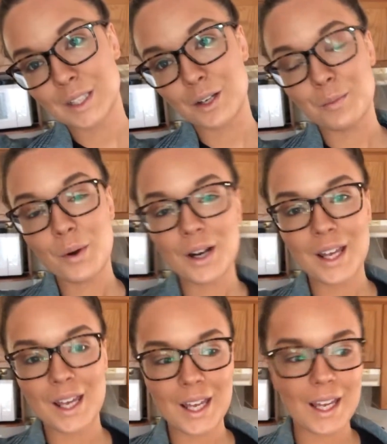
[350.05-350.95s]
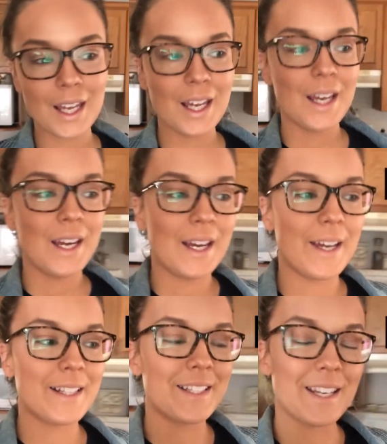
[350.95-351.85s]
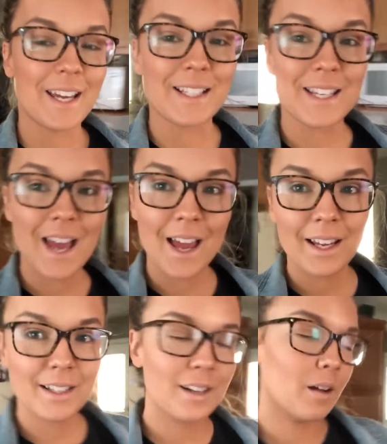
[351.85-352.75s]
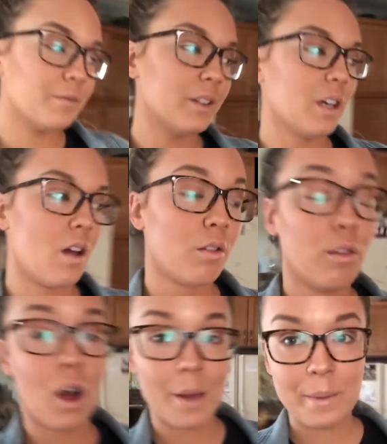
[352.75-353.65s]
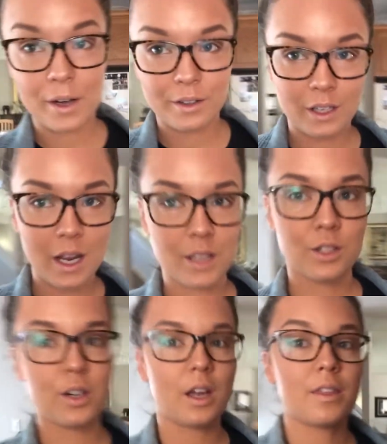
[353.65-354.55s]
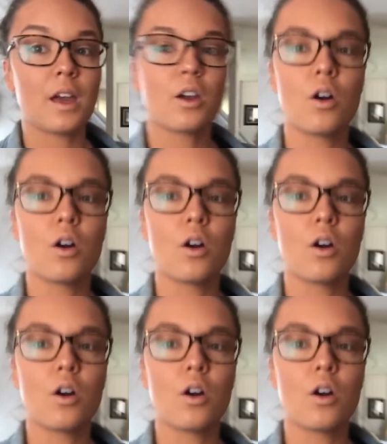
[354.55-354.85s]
Good morning, it's day 10. I'm feeling a lot better than yesterday, thank